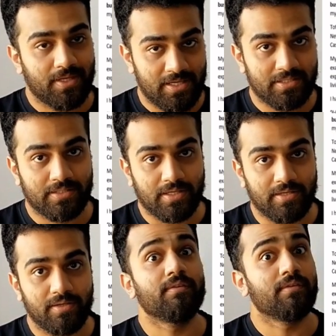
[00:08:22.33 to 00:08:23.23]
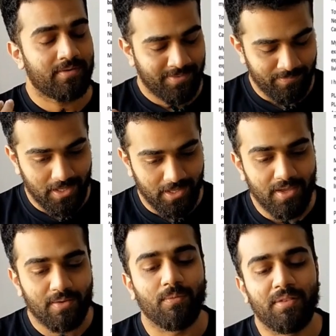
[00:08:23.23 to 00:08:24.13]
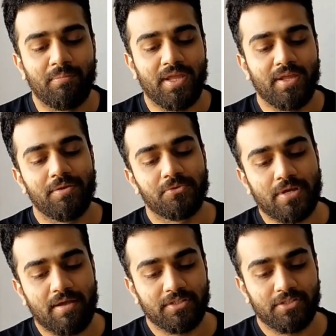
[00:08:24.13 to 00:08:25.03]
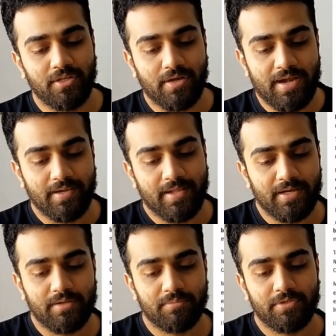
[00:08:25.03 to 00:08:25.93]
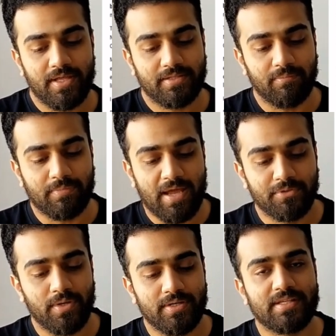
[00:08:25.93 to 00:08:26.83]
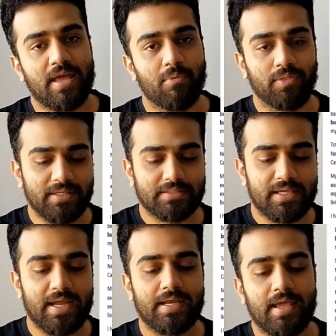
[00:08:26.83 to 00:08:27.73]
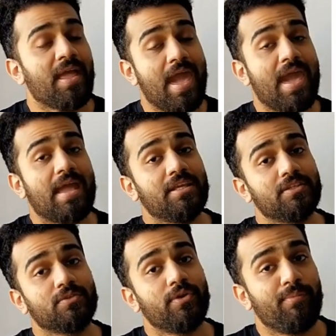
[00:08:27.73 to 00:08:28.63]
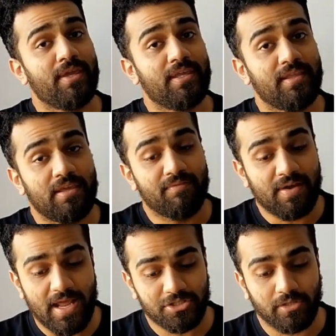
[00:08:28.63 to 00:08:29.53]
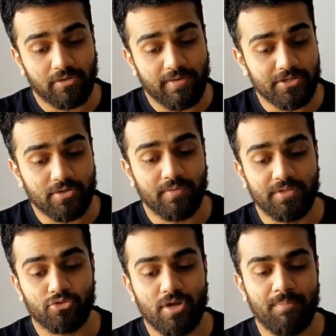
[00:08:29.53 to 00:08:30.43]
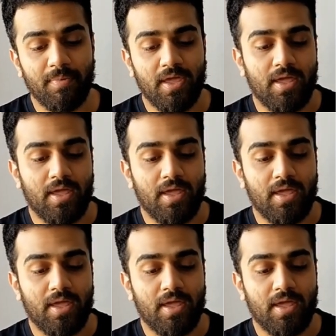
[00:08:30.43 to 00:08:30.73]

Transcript: his son, me, will be traveling to the United Kingdom to take the PLAB 2 exam on this date, and he's going to be the financial grantor on this trip